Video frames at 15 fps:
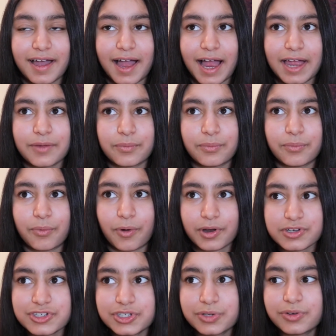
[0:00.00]
I
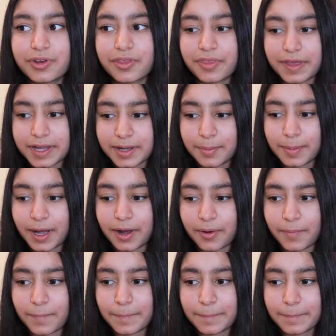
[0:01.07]
want you to think
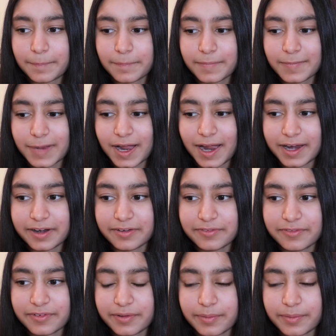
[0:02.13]
about kind of,